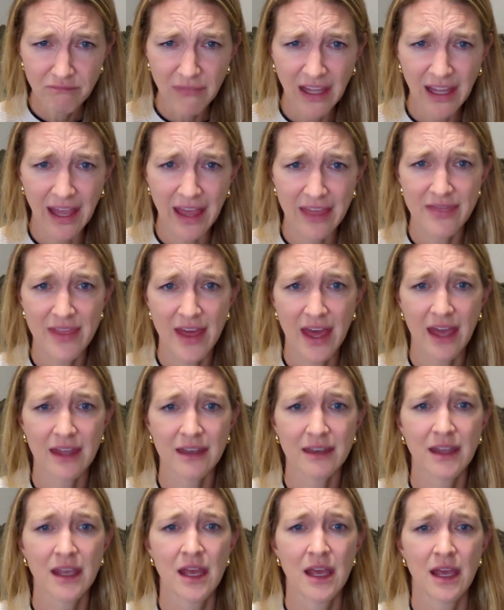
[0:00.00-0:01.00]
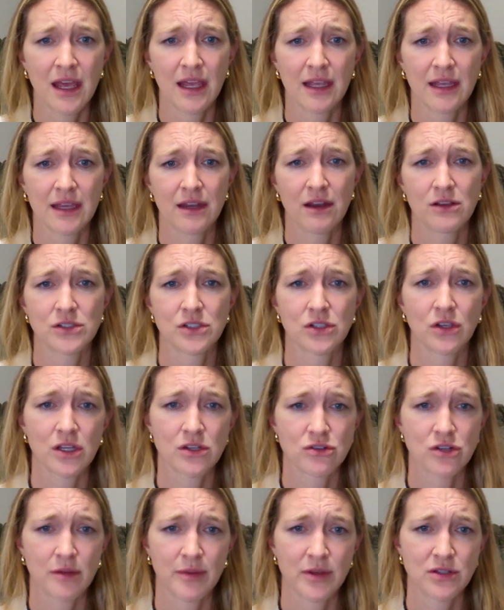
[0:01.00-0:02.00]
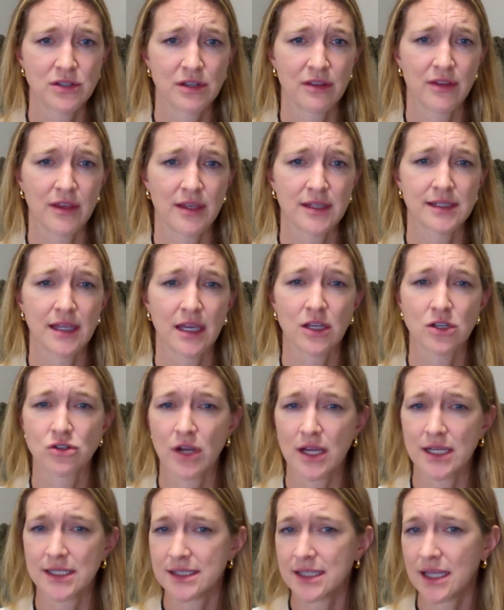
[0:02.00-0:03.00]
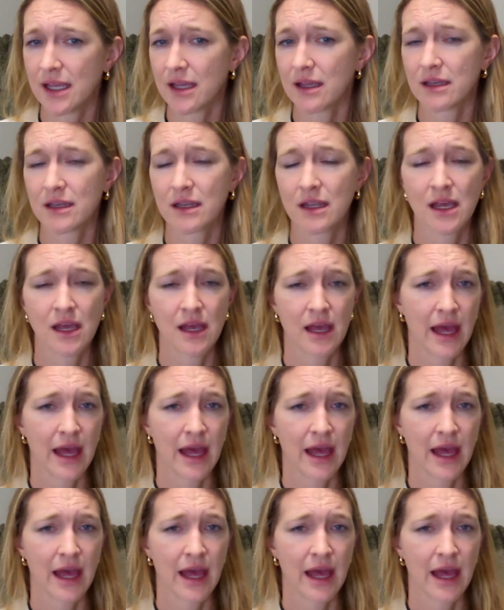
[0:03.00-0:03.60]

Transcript: And then it can also contribute to things like dry skin,